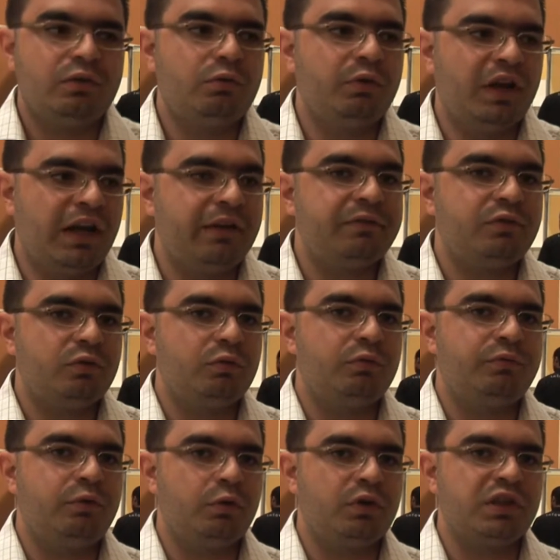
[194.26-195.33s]
We have to
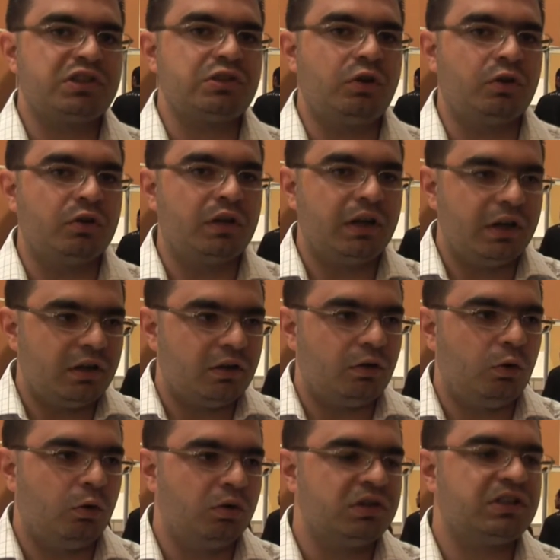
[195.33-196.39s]
focus on
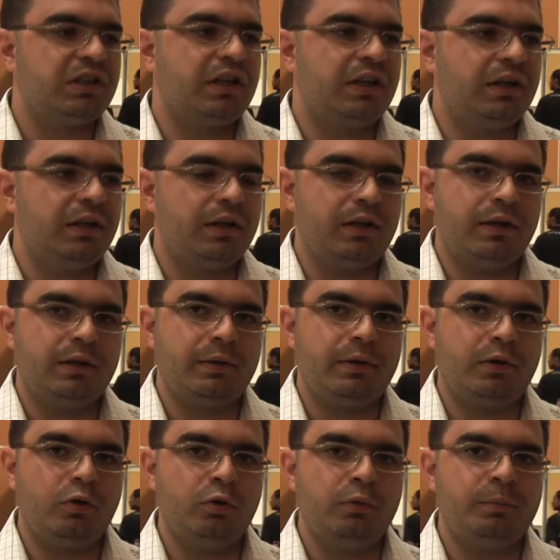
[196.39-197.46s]
all the,
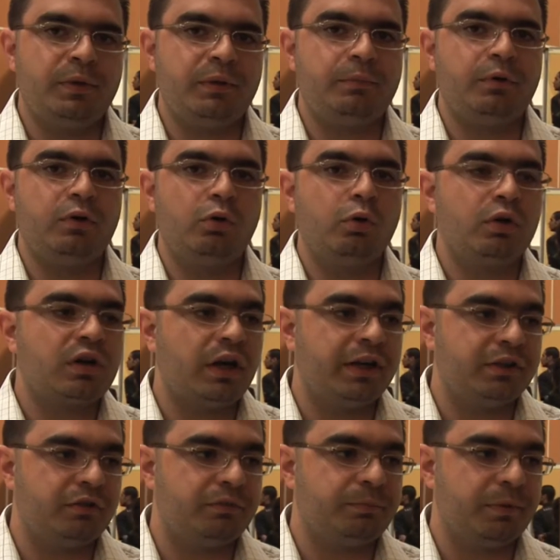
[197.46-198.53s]
all people, all
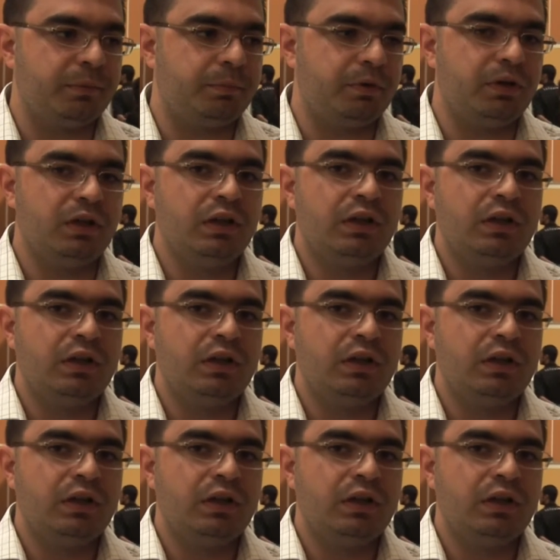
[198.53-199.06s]
kind of people.